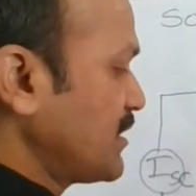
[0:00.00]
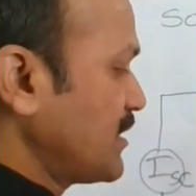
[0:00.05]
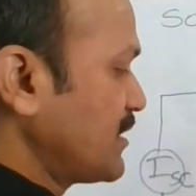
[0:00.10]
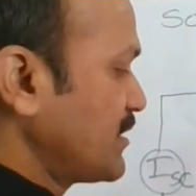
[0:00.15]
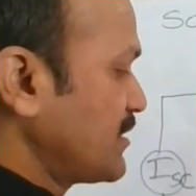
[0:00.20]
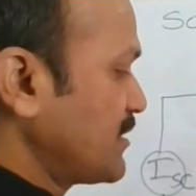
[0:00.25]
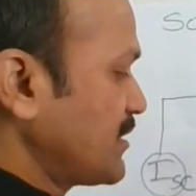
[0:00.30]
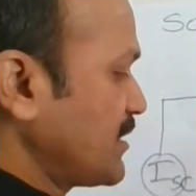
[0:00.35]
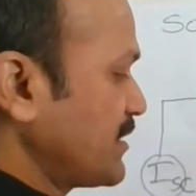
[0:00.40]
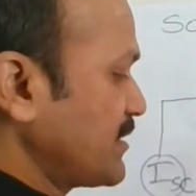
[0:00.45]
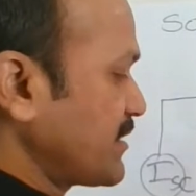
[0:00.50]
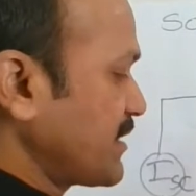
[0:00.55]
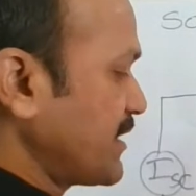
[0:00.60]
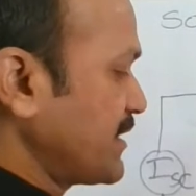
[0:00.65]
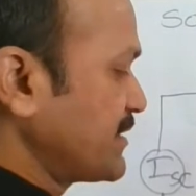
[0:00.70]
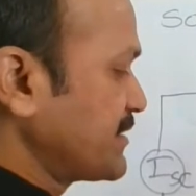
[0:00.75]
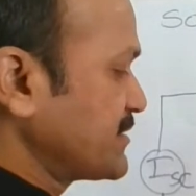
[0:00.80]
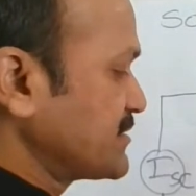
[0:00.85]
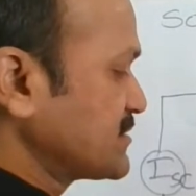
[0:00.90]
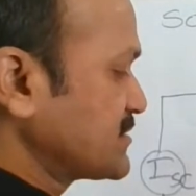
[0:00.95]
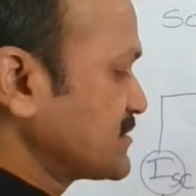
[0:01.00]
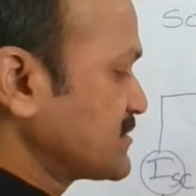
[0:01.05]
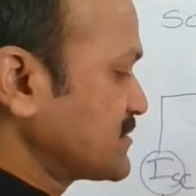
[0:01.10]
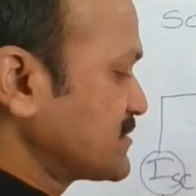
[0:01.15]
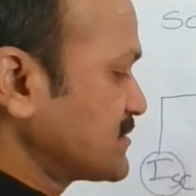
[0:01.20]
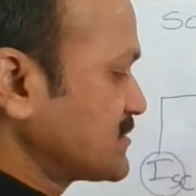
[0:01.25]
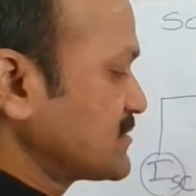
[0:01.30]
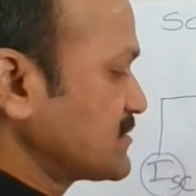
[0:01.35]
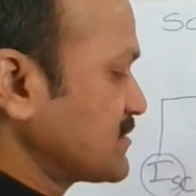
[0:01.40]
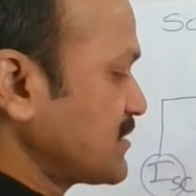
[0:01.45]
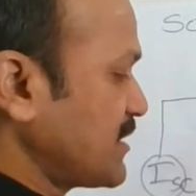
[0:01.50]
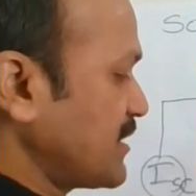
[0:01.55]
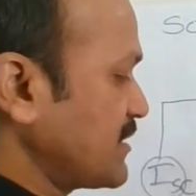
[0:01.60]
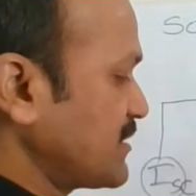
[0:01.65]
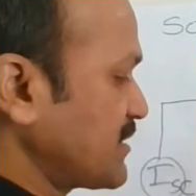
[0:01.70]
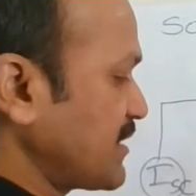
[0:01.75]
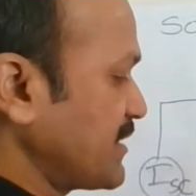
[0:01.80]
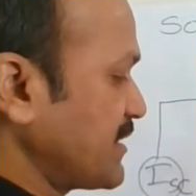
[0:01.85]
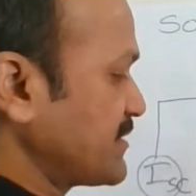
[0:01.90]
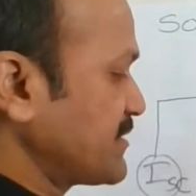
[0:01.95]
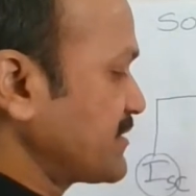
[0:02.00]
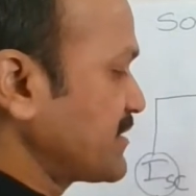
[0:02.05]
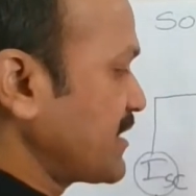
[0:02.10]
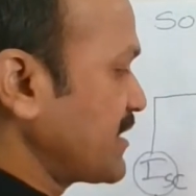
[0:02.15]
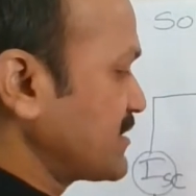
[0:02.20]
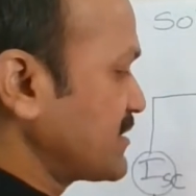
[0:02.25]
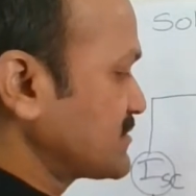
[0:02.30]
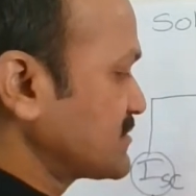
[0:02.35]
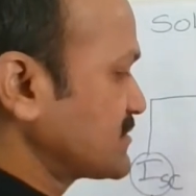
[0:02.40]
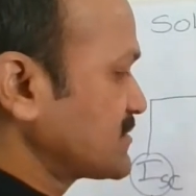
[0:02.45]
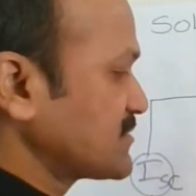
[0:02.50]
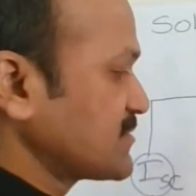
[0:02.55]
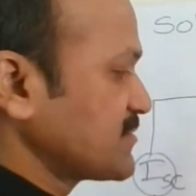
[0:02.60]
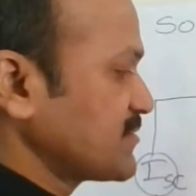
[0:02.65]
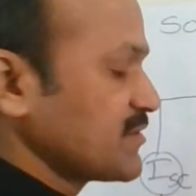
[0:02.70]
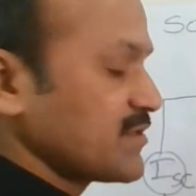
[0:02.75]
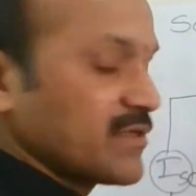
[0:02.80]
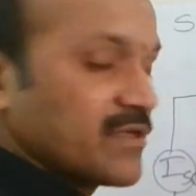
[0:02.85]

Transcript: and I write it as